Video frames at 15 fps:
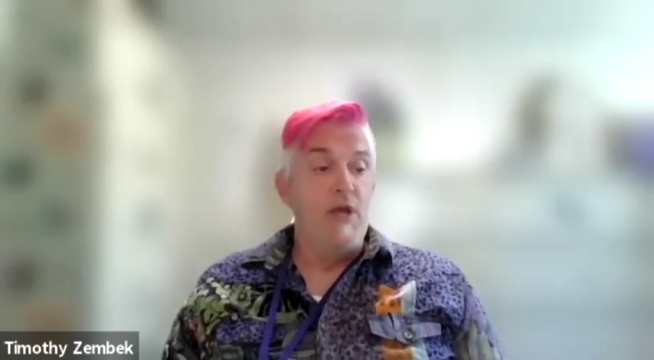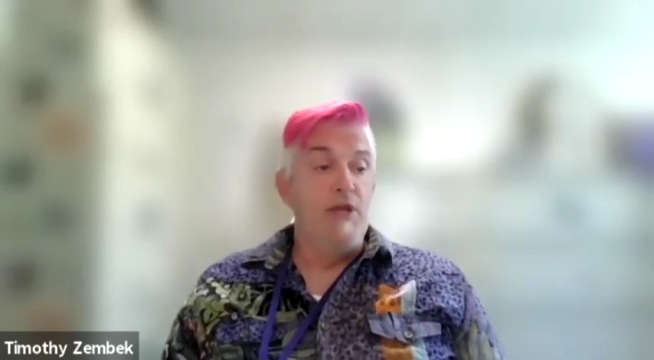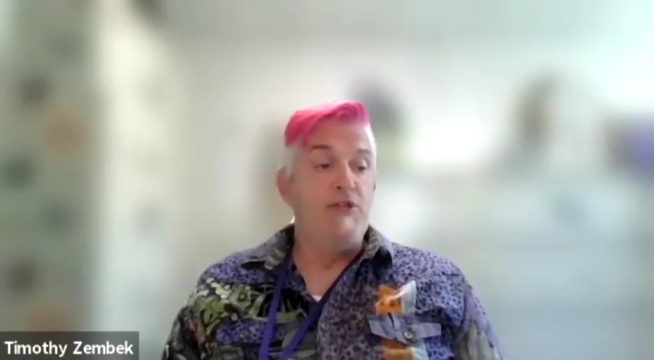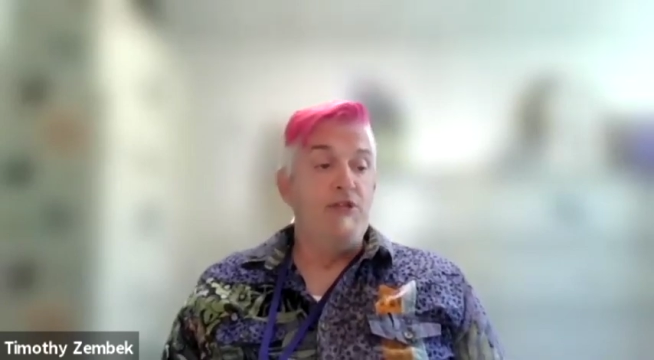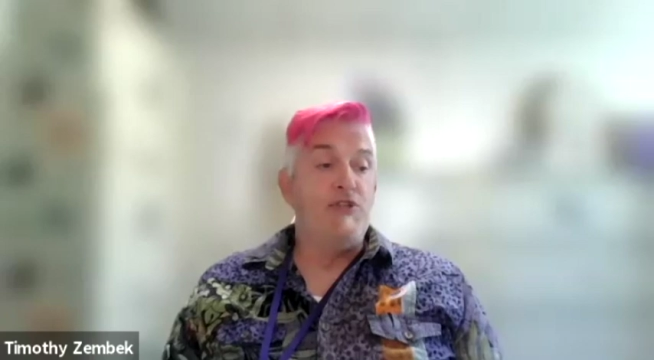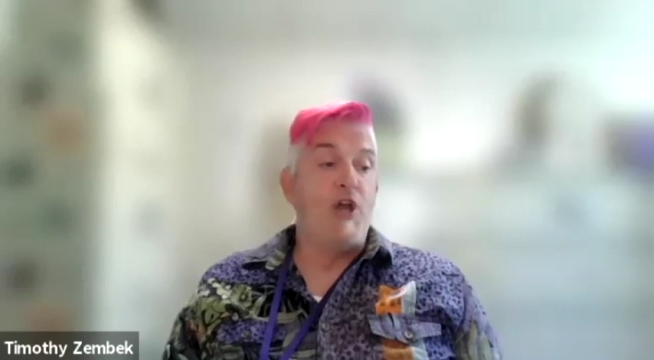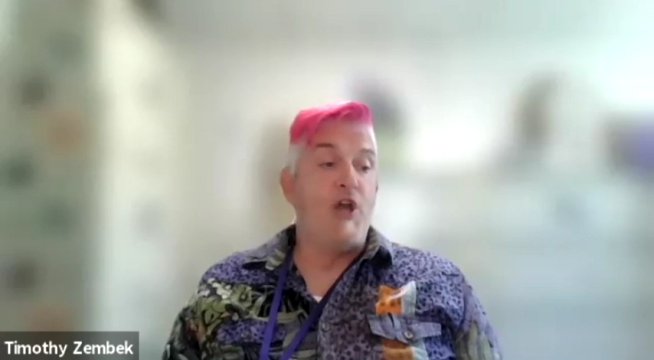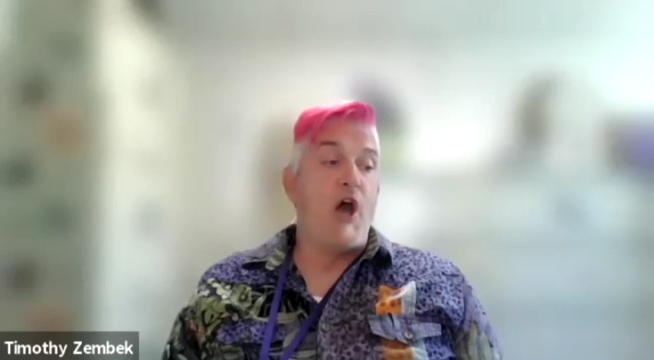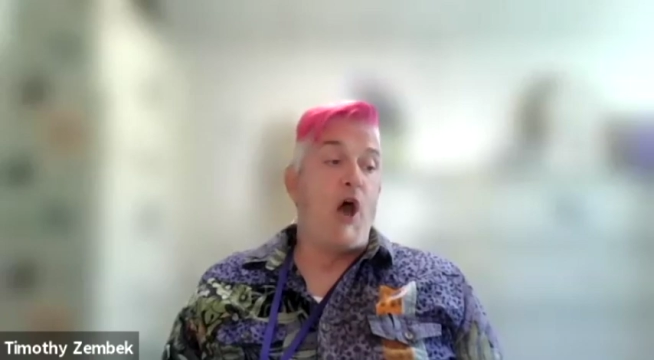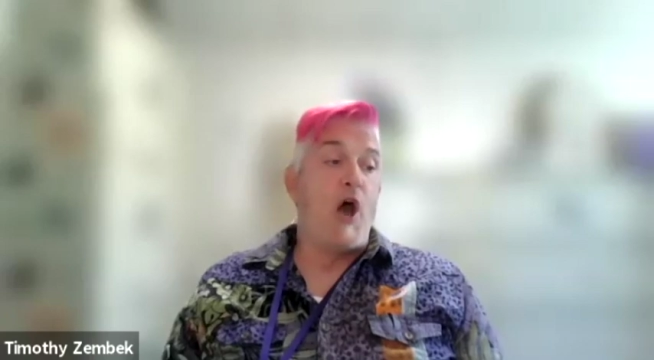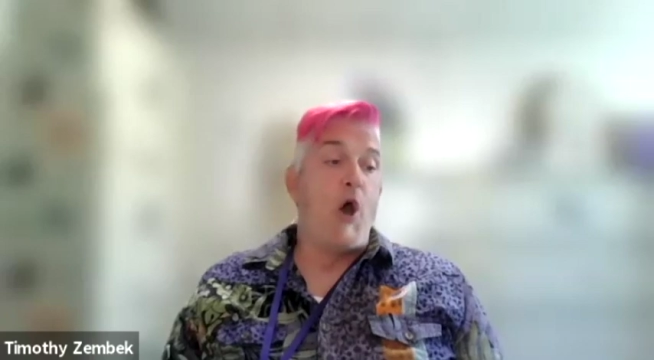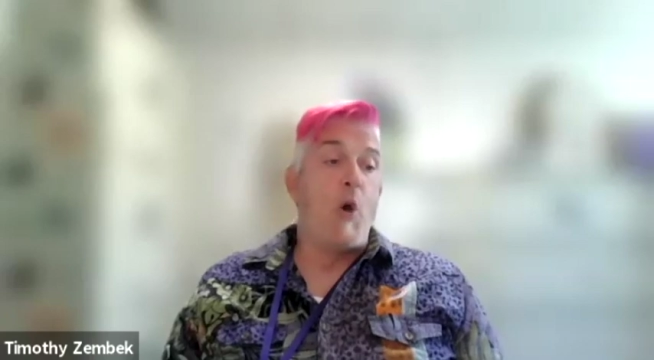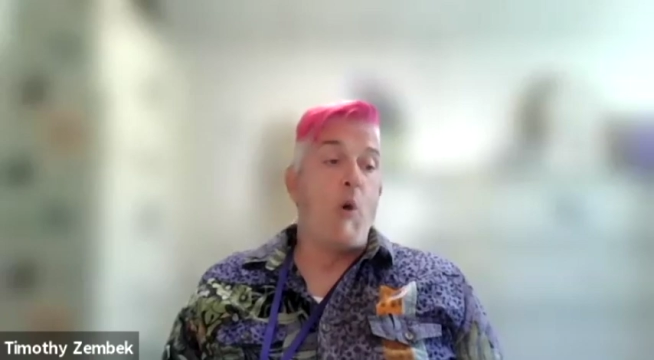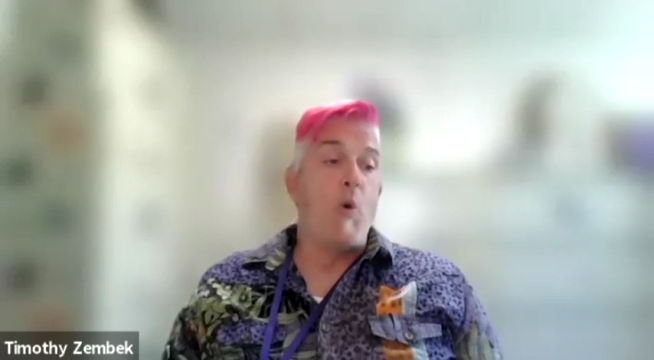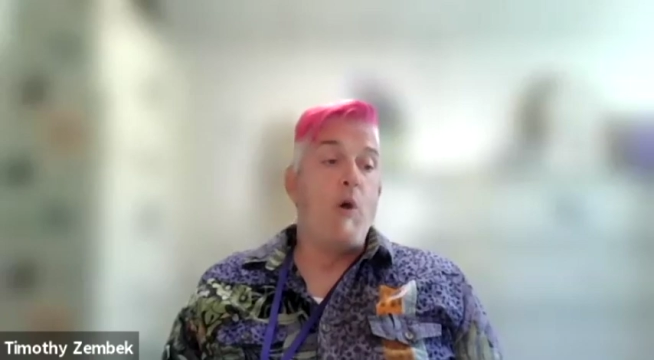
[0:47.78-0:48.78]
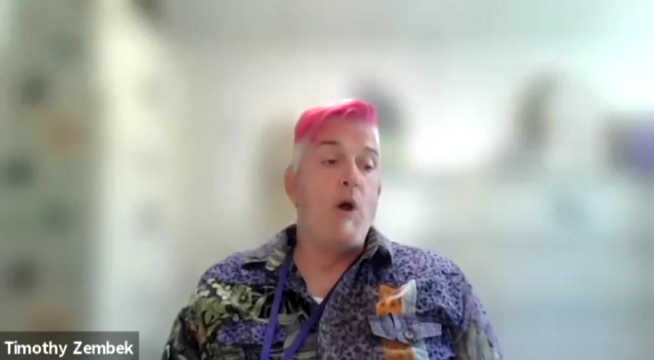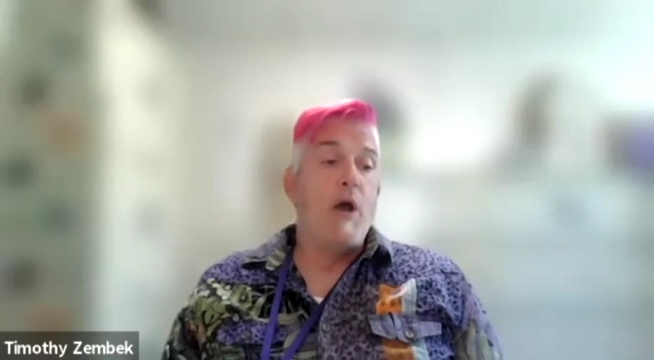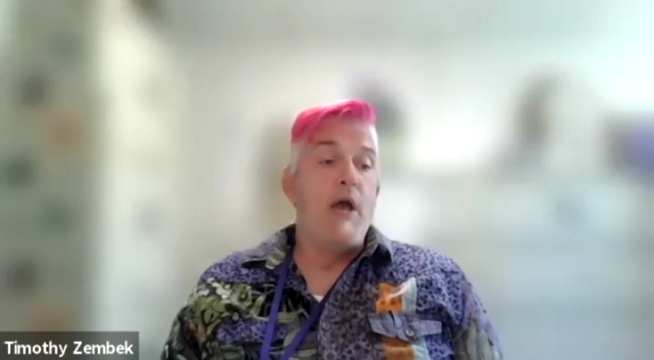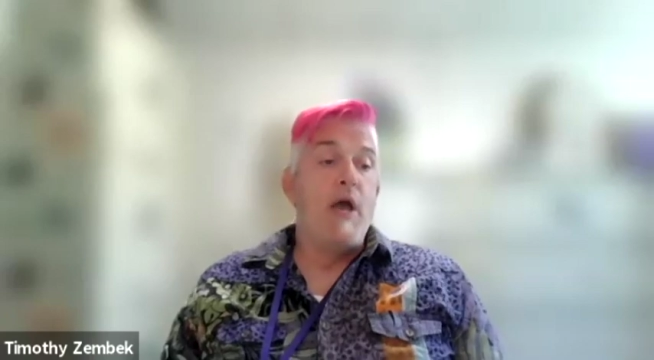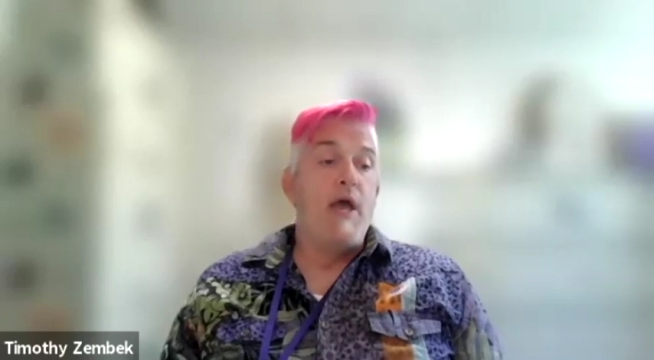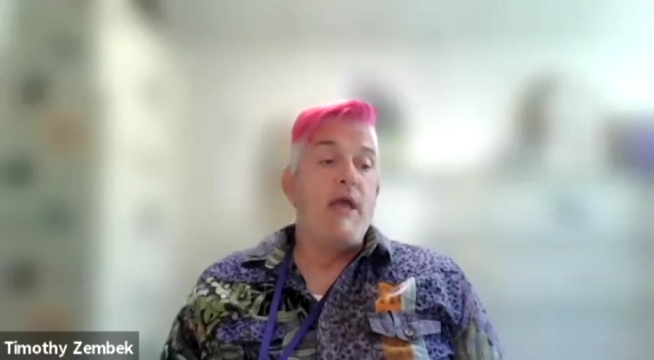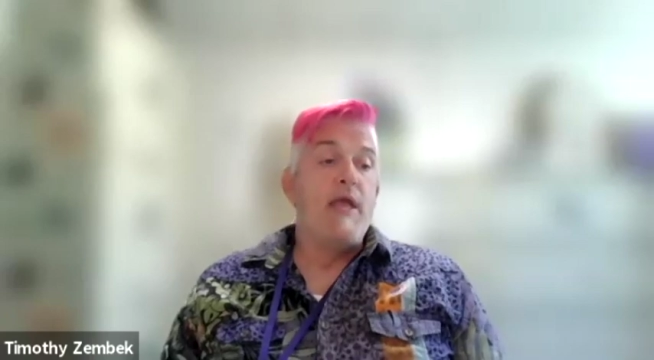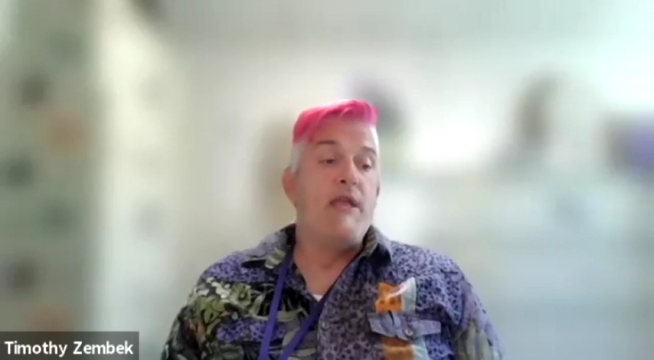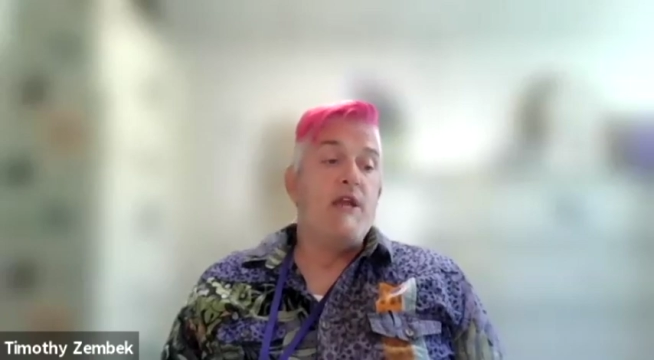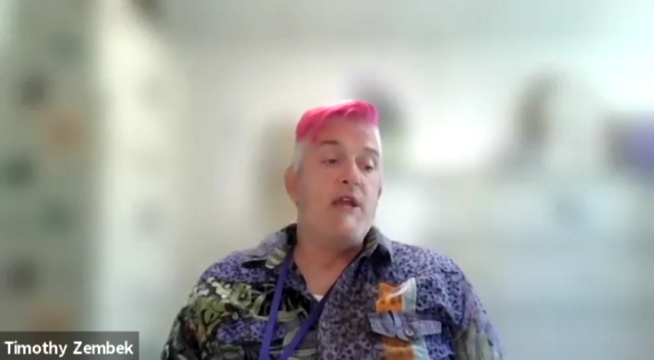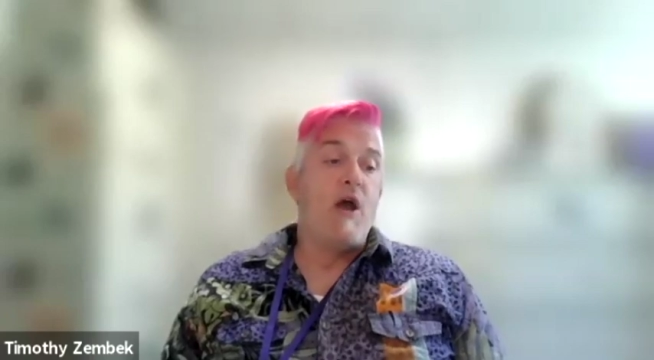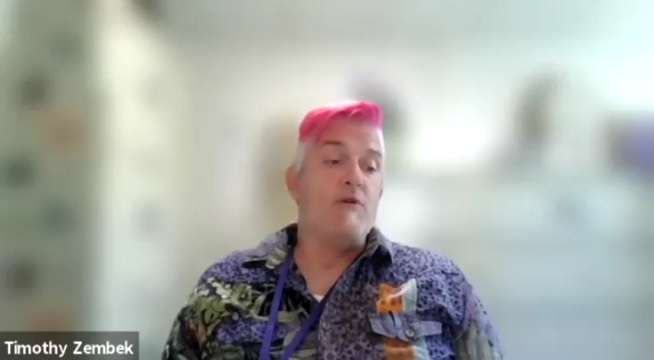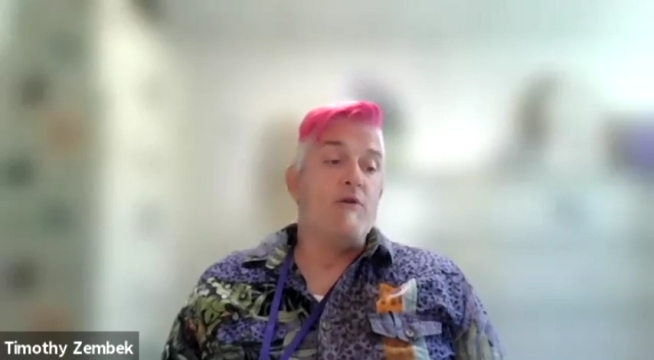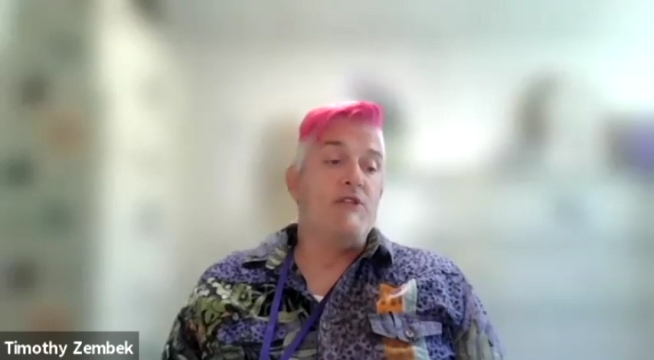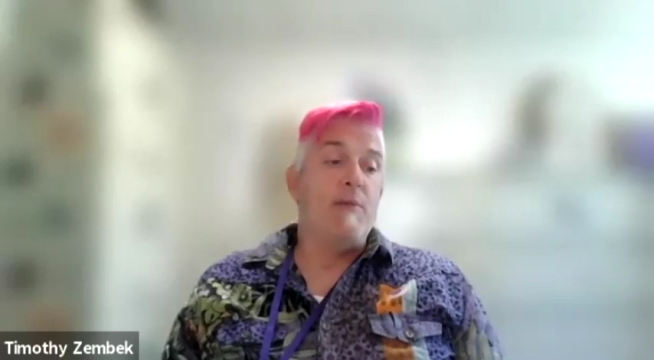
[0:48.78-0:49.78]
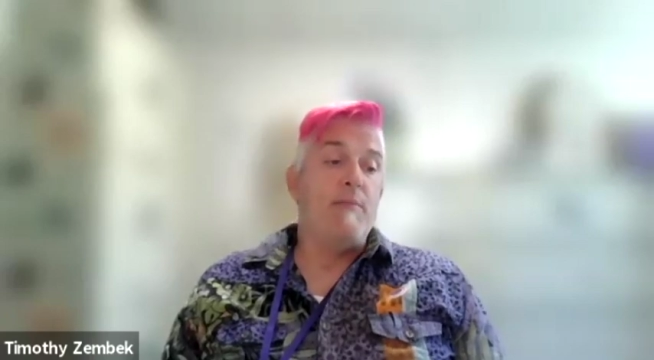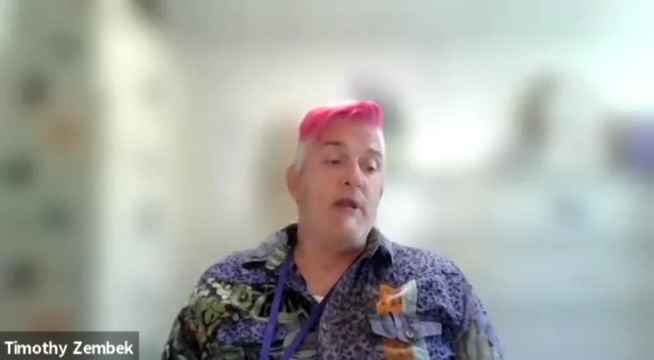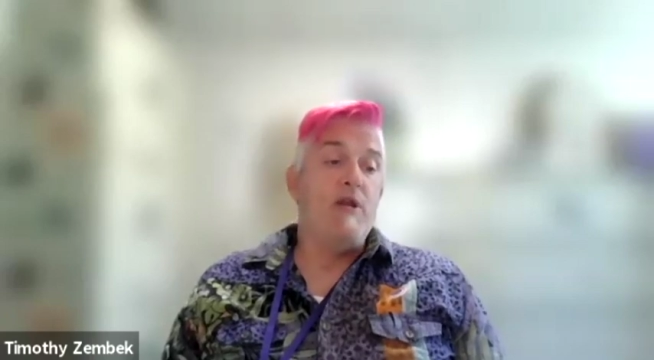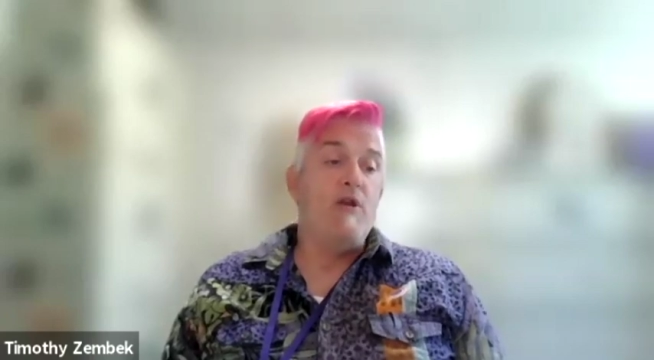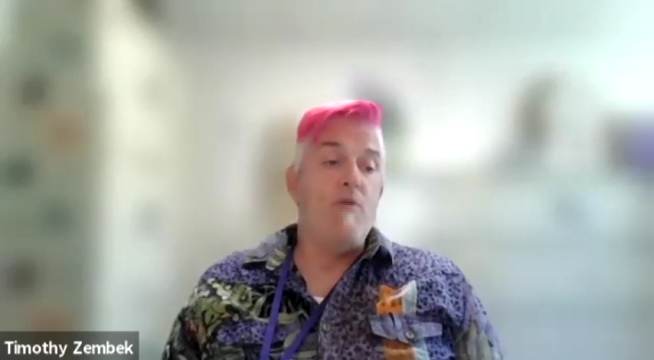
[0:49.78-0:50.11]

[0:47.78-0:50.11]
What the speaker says: So, somebody